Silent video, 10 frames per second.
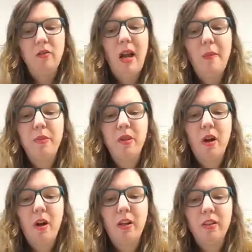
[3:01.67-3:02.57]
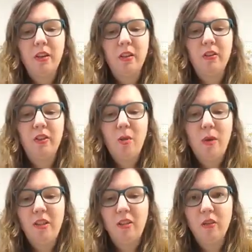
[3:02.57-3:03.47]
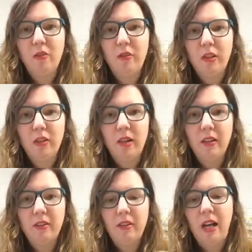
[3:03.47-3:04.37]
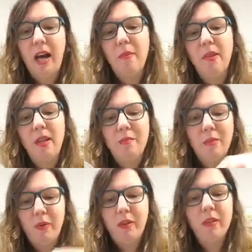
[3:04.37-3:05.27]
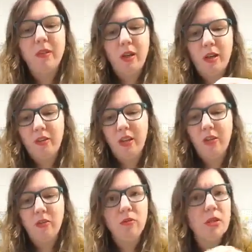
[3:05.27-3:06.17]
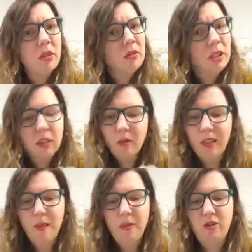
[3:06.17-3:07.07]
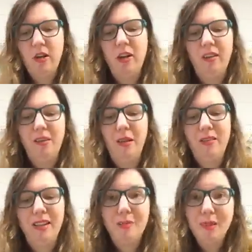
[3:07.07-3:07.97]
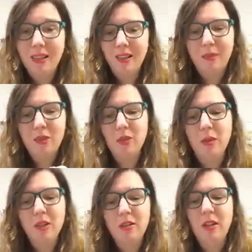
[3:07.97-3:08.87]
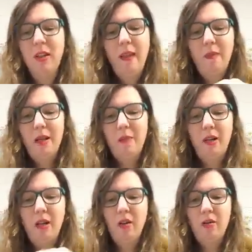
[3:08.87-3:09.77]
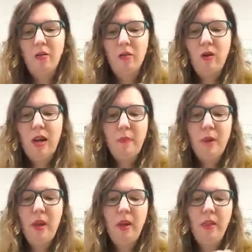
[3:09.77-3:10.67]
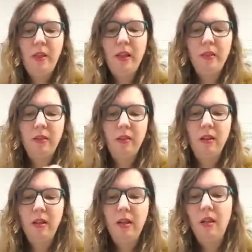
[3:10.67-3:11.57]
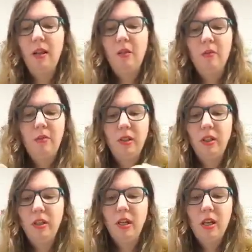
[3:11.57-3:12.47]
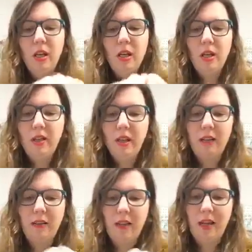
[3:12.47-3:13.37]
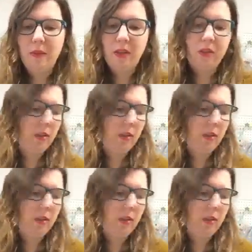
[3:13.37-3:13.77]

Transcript: wrap yarn until there's so much that's full across the top, but with this large size you don't need quite that much yarn. Sometimes that could be a little bit too much. I'm going to wrap this pretty good. I got some line with the other